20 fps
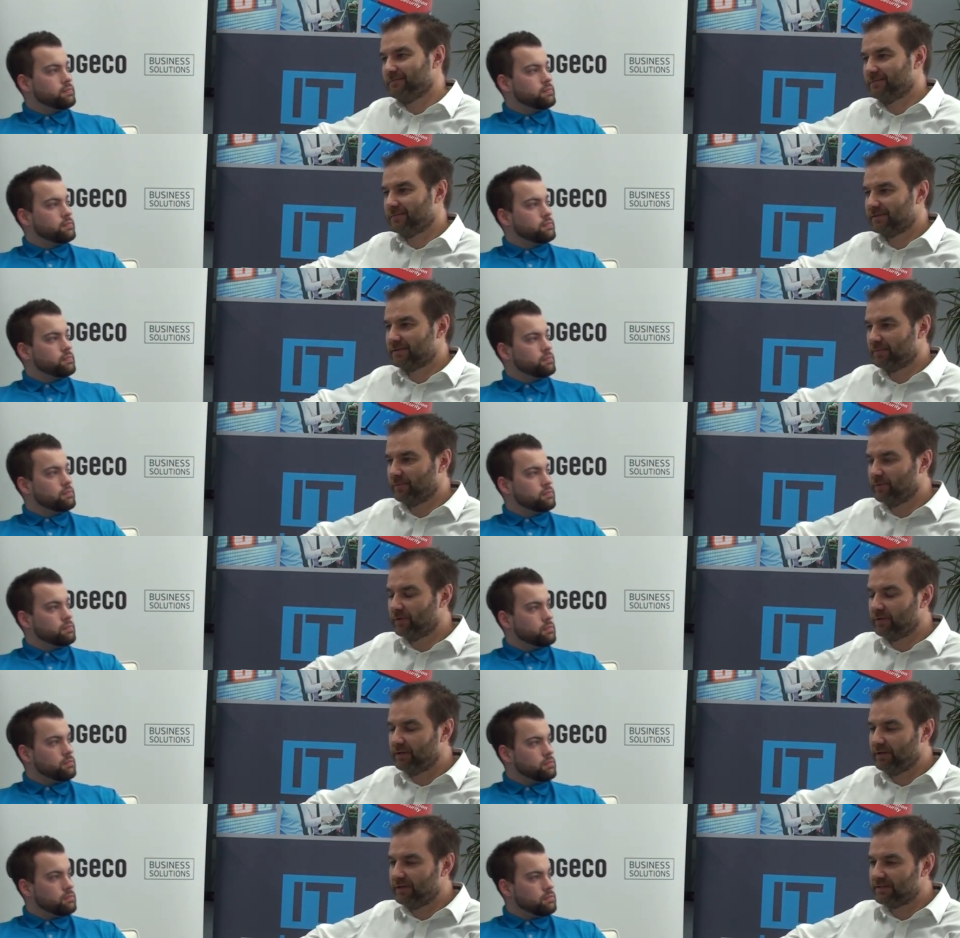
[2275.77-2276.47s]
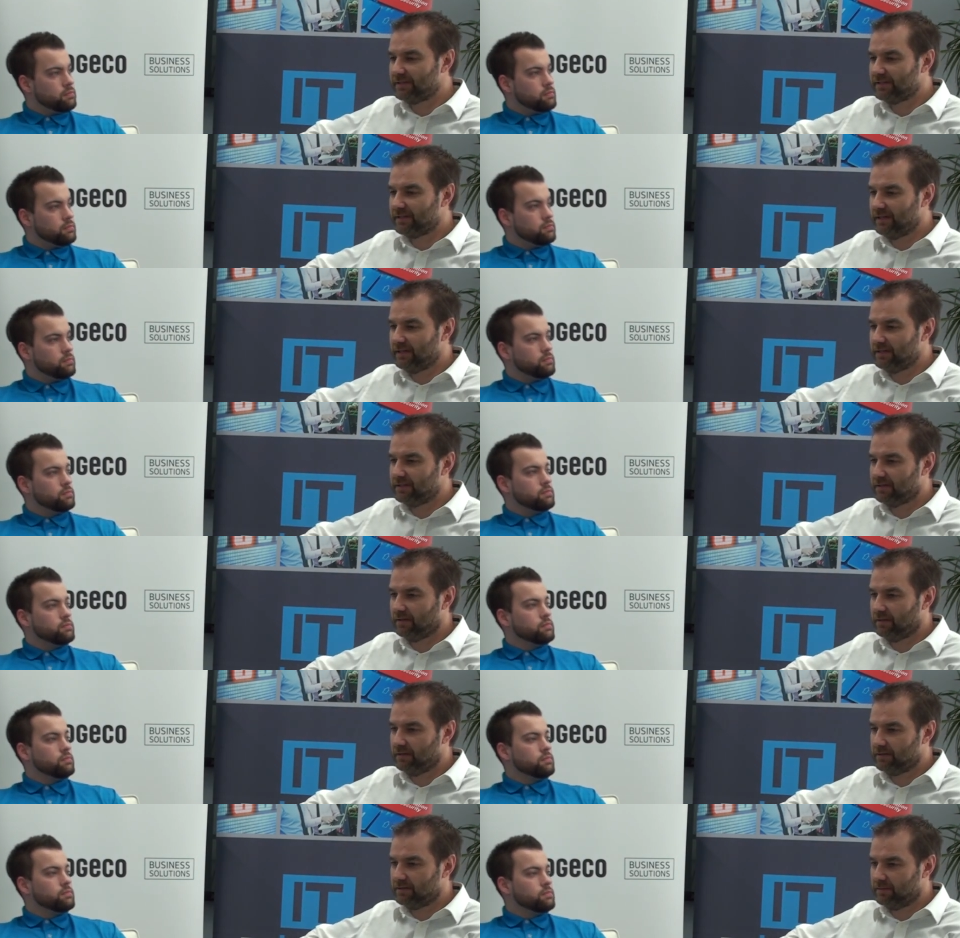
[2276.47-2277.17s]
Speaker 1: some, some good
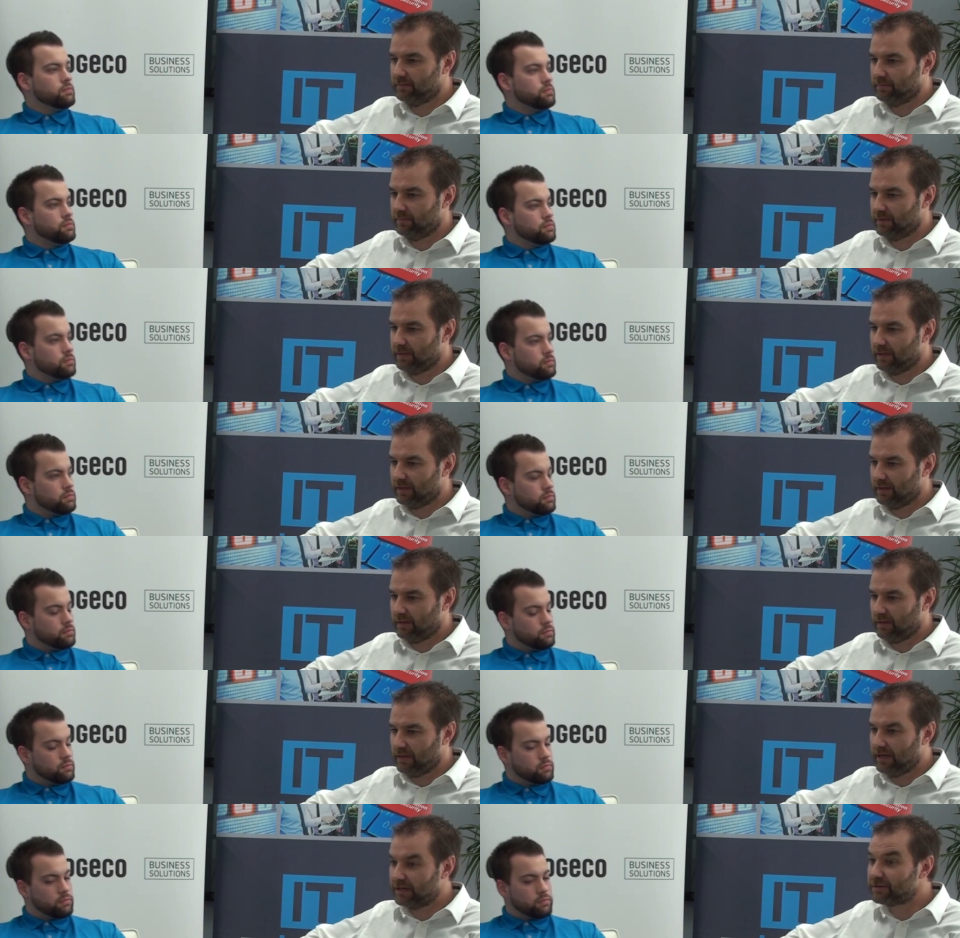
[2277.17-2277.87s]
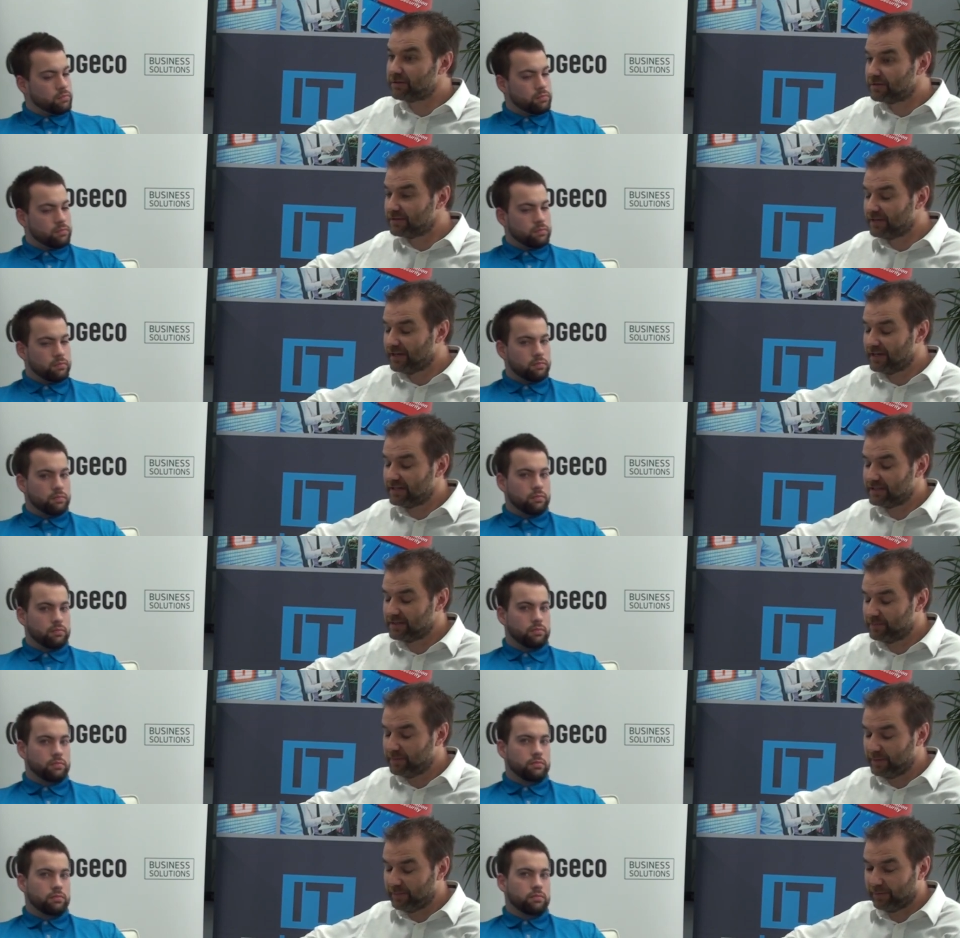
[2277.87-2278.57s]
insights on some uh,
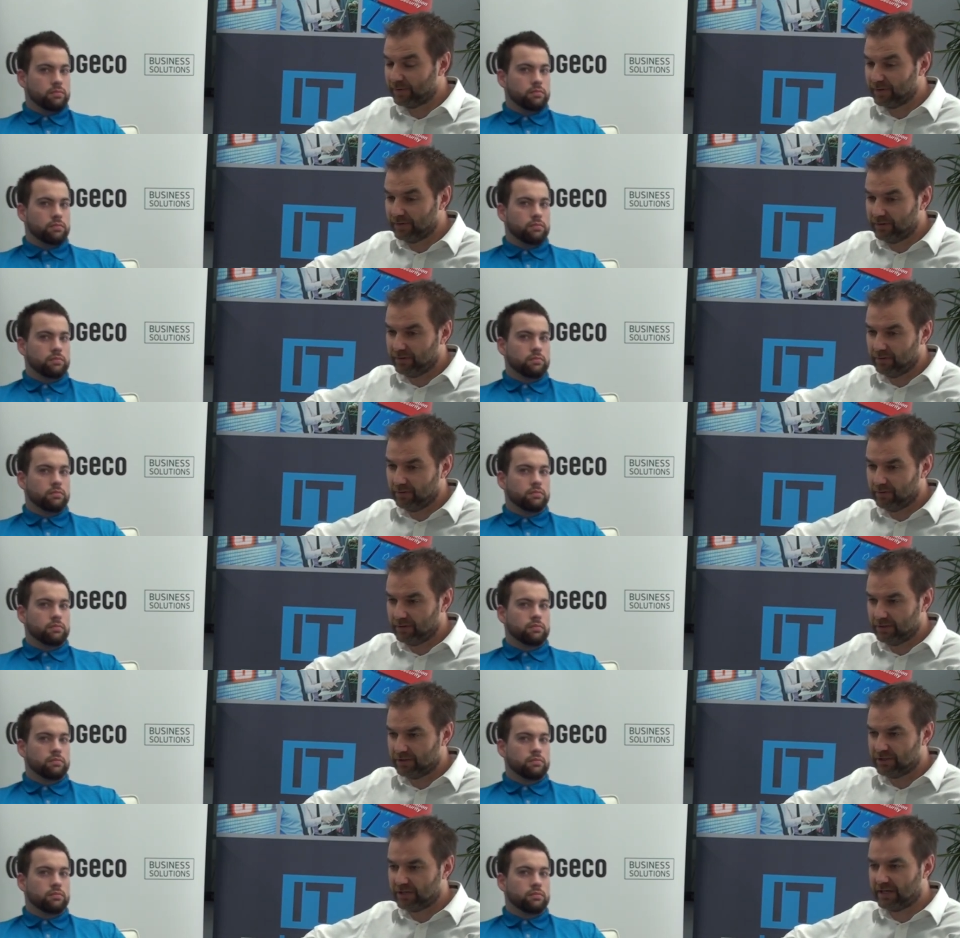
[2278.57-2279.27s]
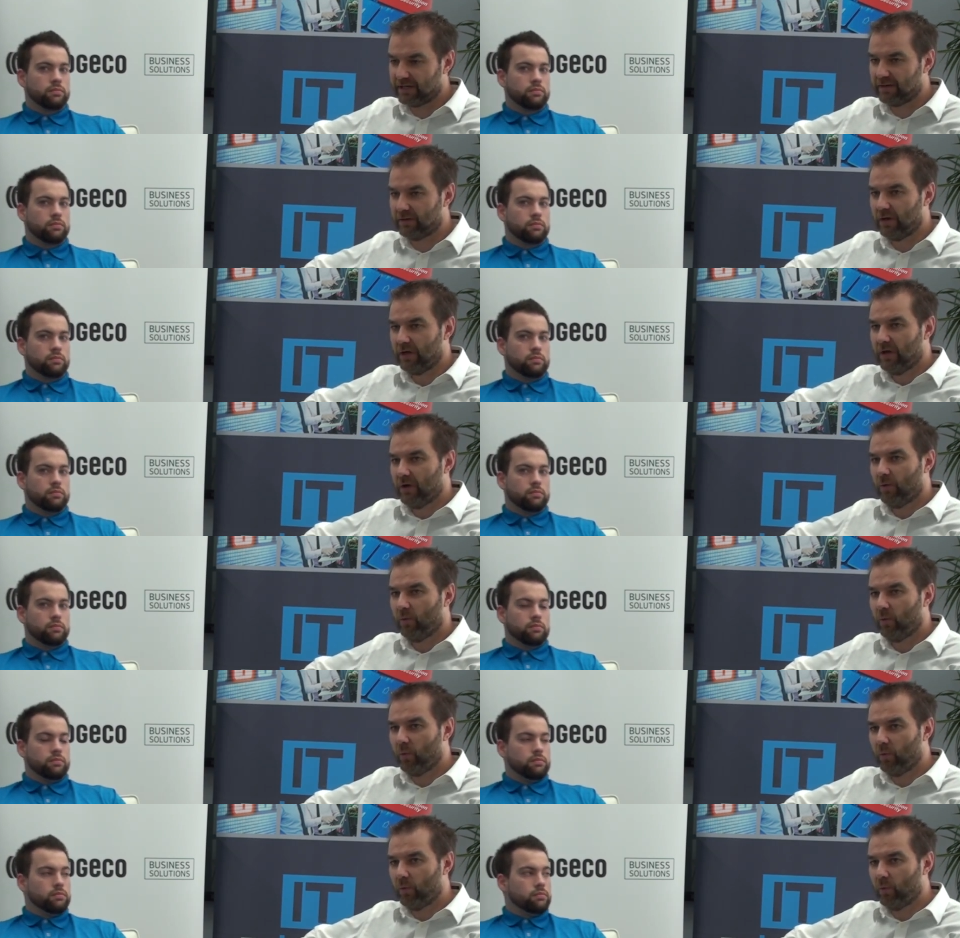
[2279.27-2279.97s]
exercises people can do to check
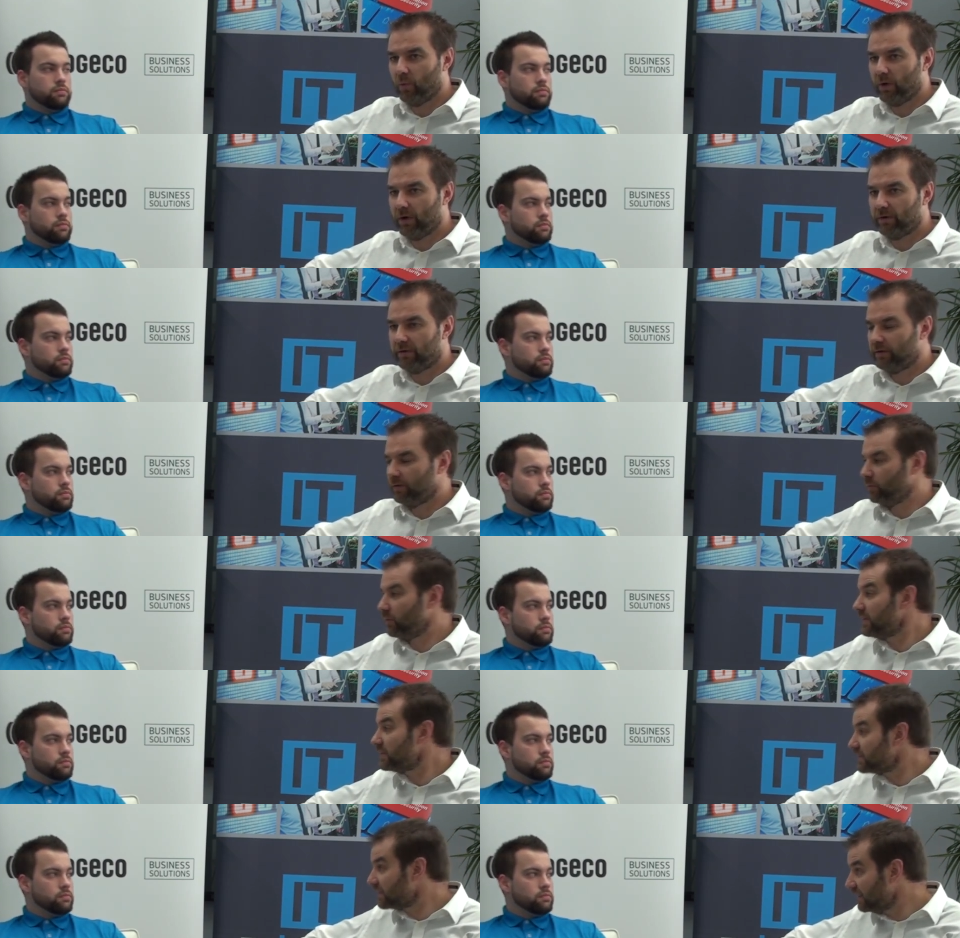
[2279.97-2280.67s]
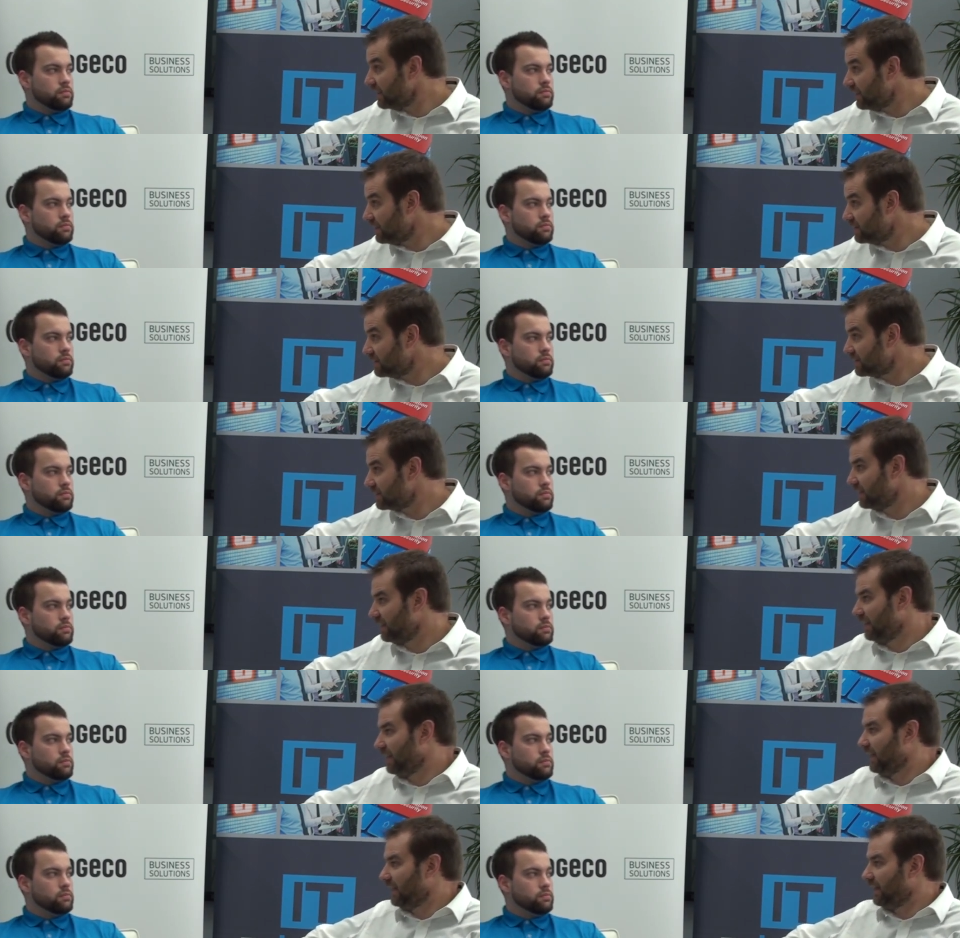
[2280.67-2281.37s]
where their risk
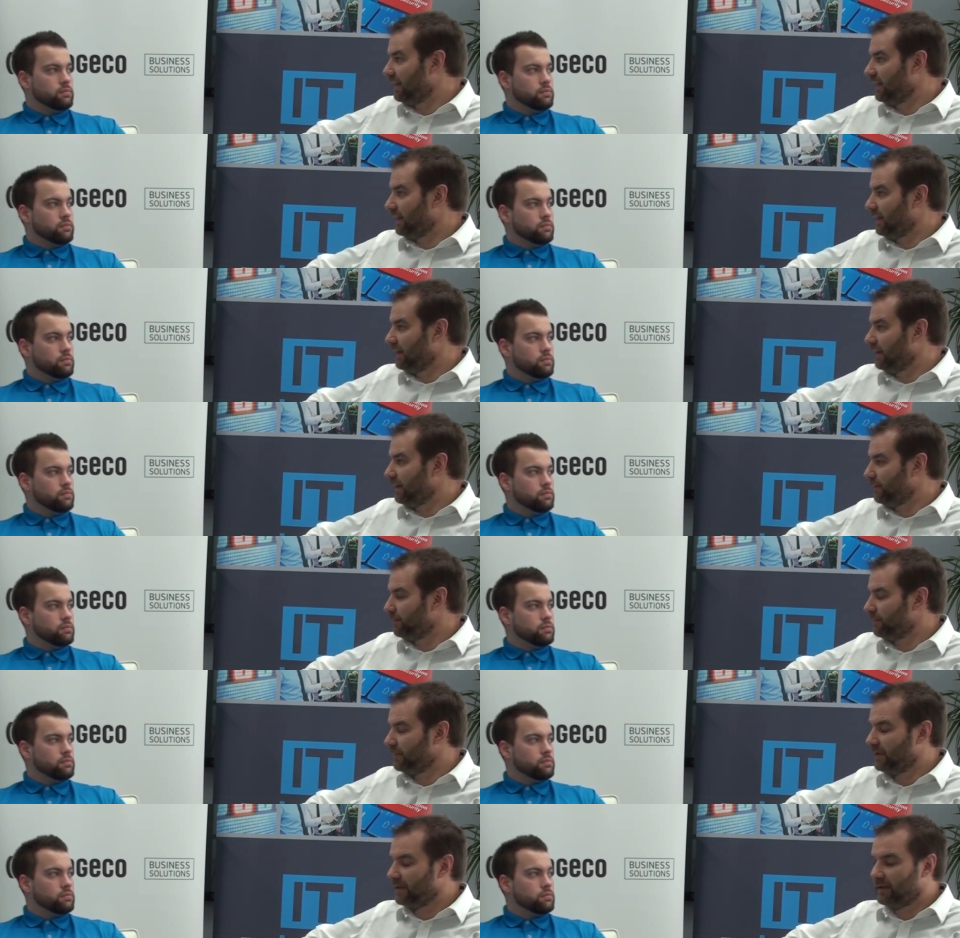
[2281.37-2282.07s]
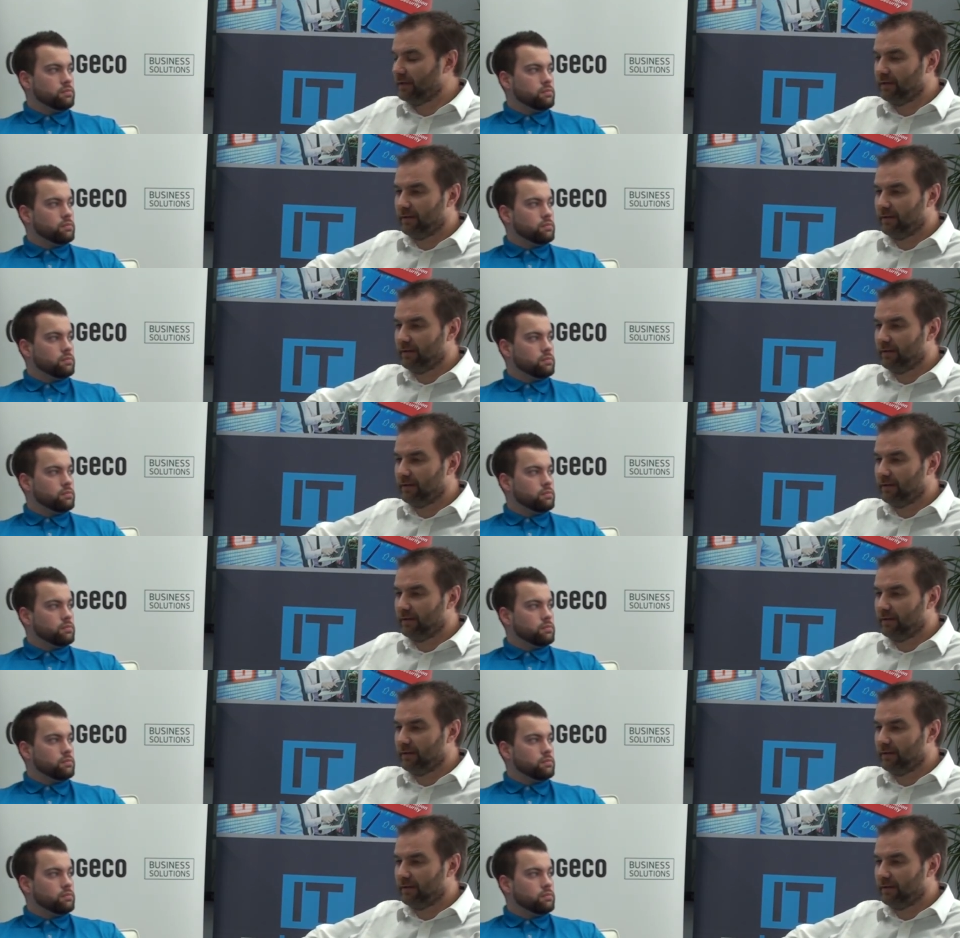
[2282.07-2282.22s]
is, mm. um,